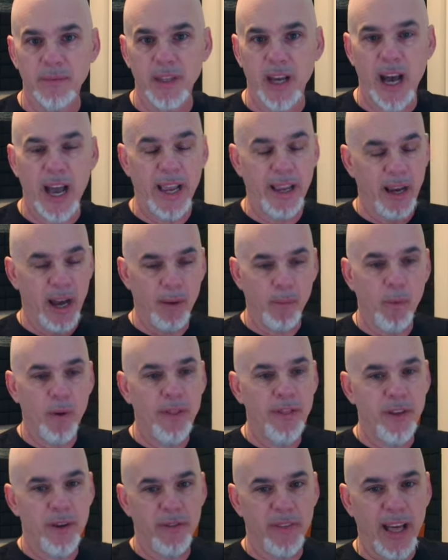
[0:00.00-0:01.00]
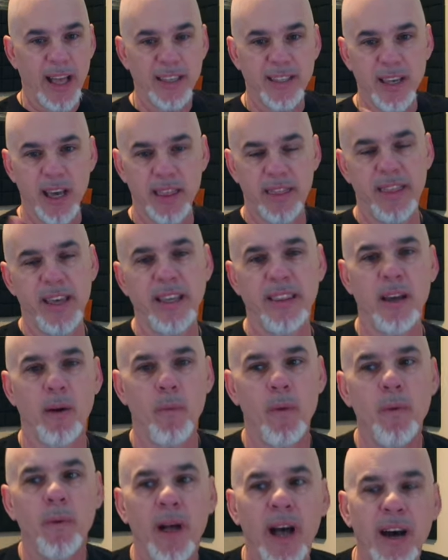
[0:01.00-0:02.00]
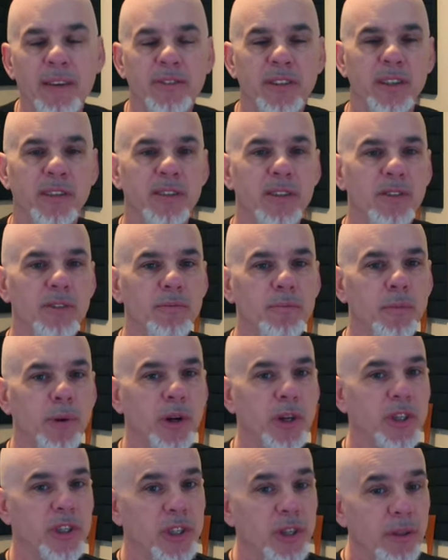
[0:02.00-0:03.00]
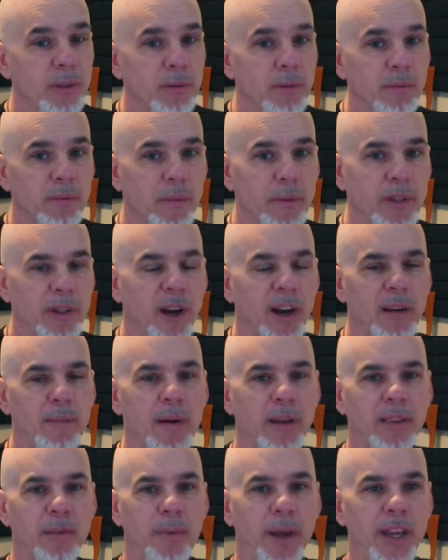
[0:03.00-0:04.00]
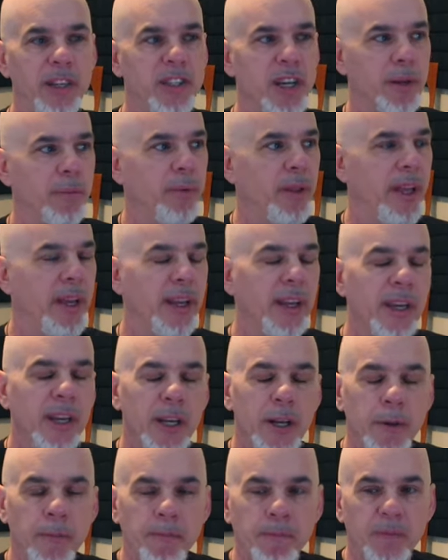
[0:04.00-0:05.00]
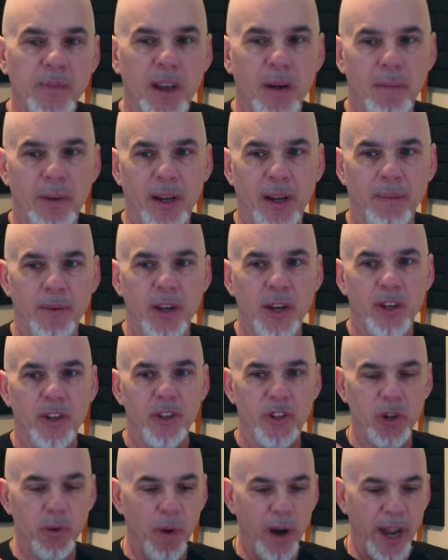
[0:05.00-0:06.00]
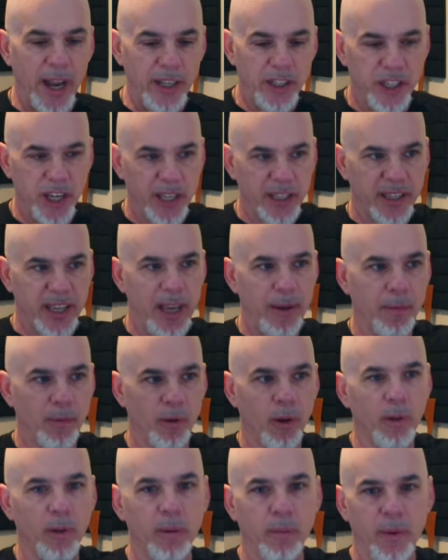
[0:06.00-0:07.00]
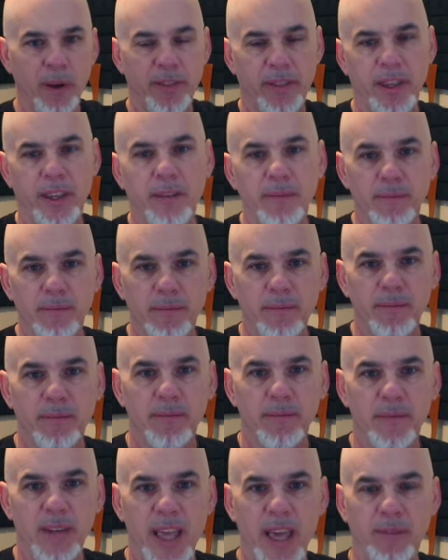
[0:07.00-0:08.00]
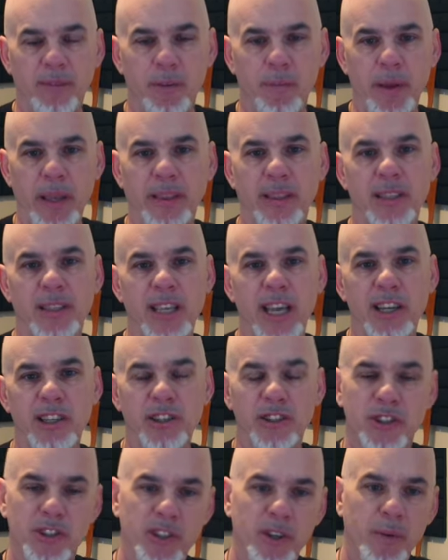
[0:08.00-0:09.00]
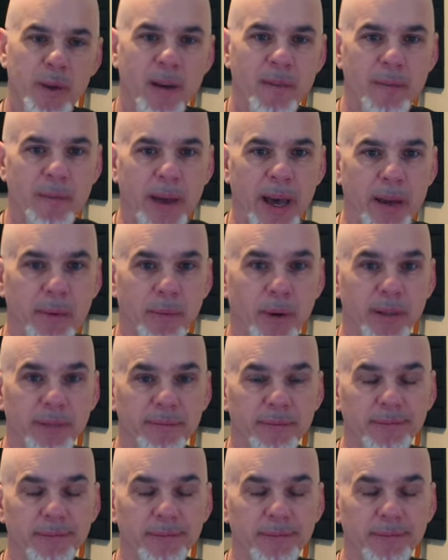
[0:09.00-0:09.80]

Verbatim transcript: I, I'm with you. And that's a thing that we will have to pursue when we talk about the paycheck play coming up. Do I just keep rolling with it and repeat the sessions until we have a bad one?